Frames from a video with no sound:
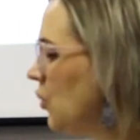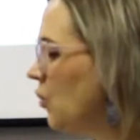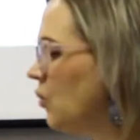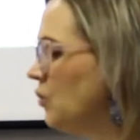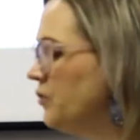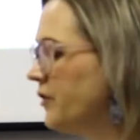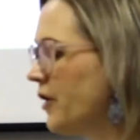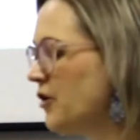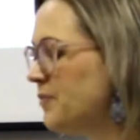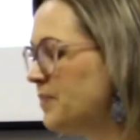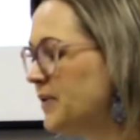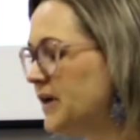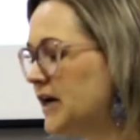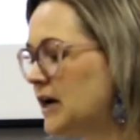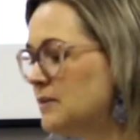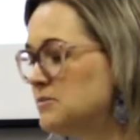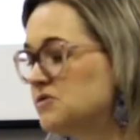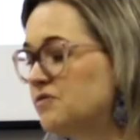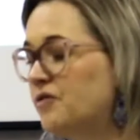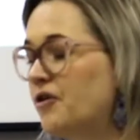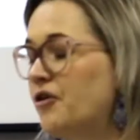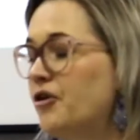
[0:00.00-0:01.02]
although it
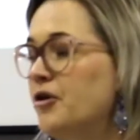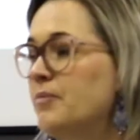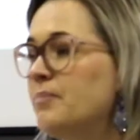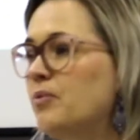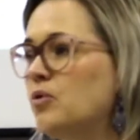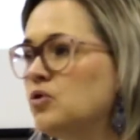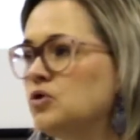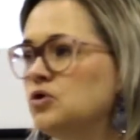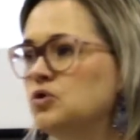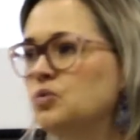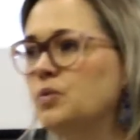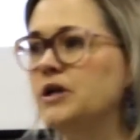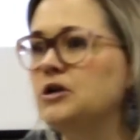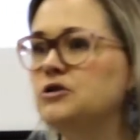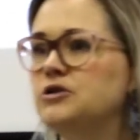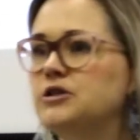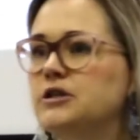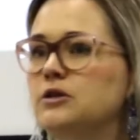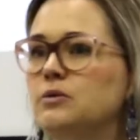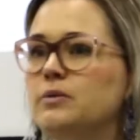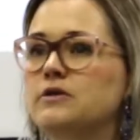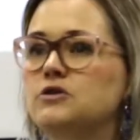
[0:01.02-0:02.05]
becomes very important when you
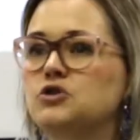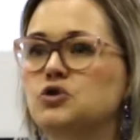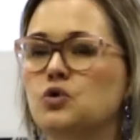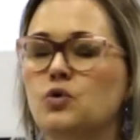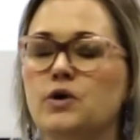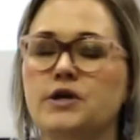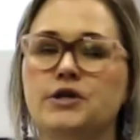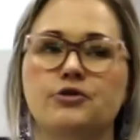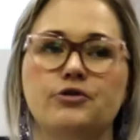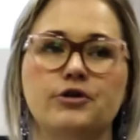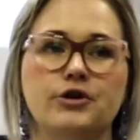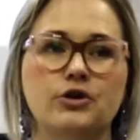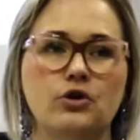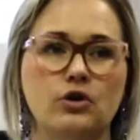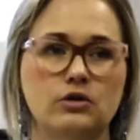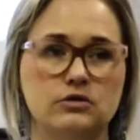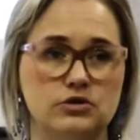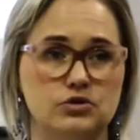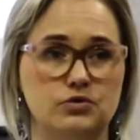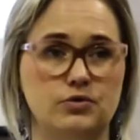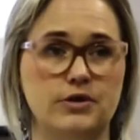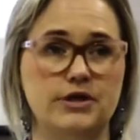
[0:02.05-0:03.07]
deal with joinder and
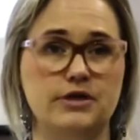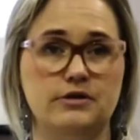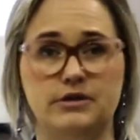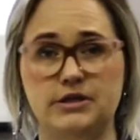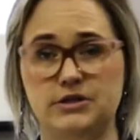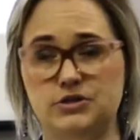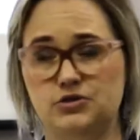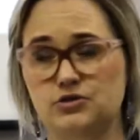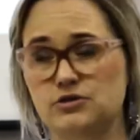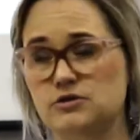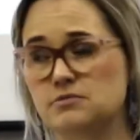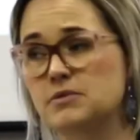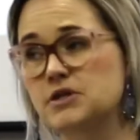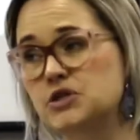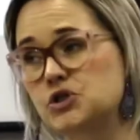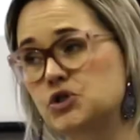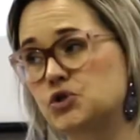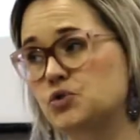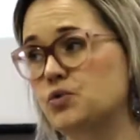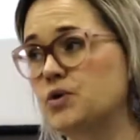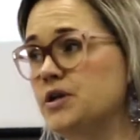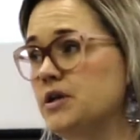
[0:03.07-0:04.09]
non-joinder issues,
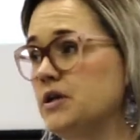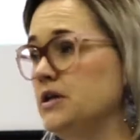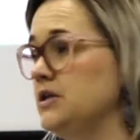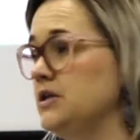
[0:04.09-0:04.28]
misjoinder